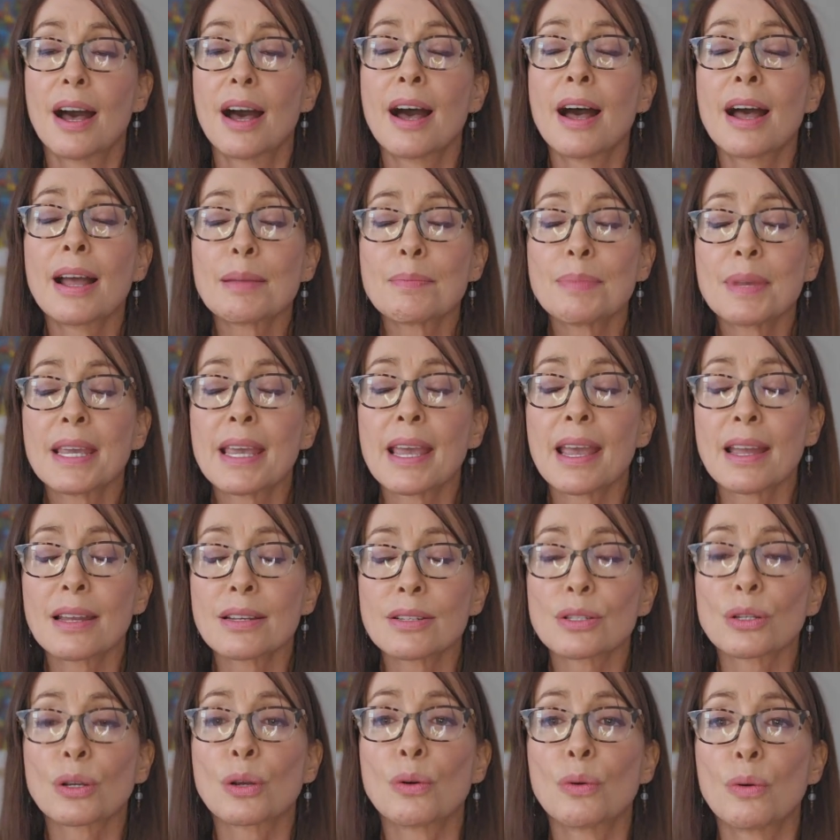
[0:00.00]
I
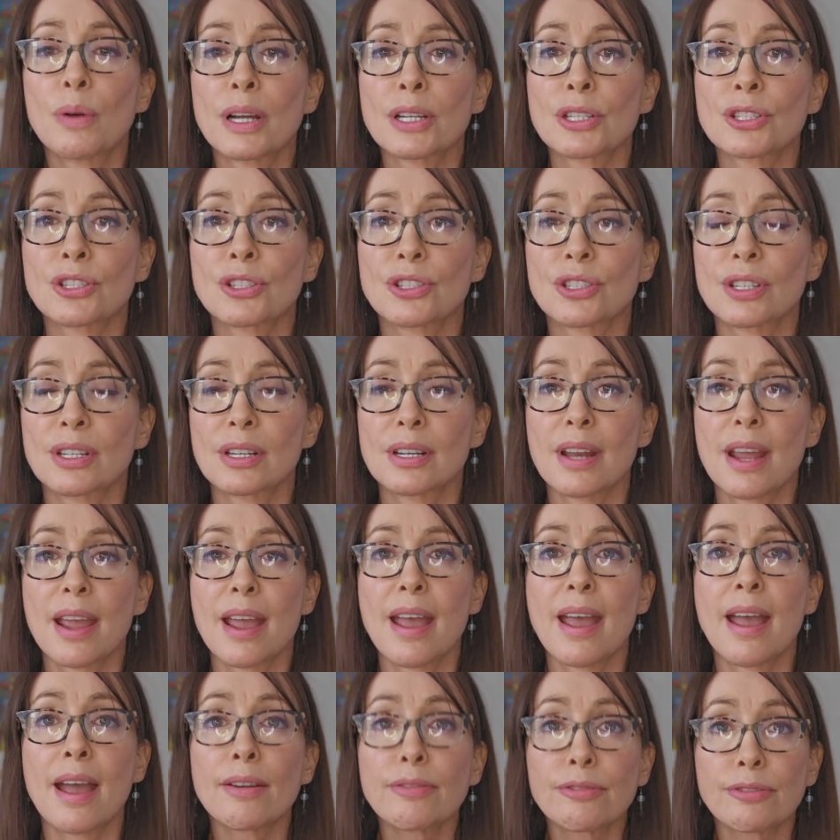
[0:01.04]
began to question
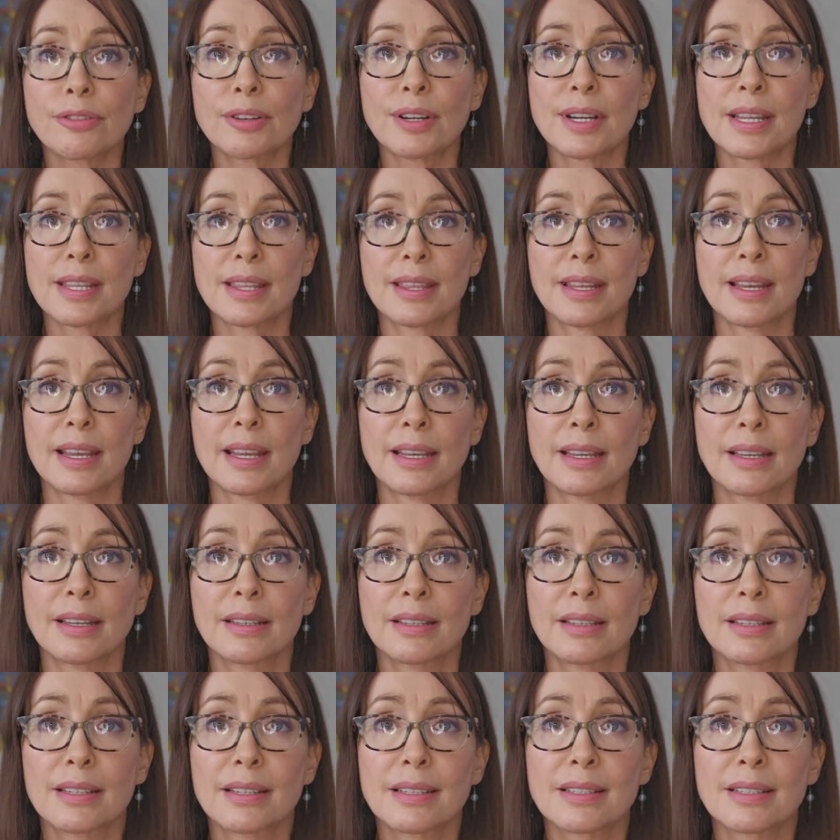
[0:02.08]
everything.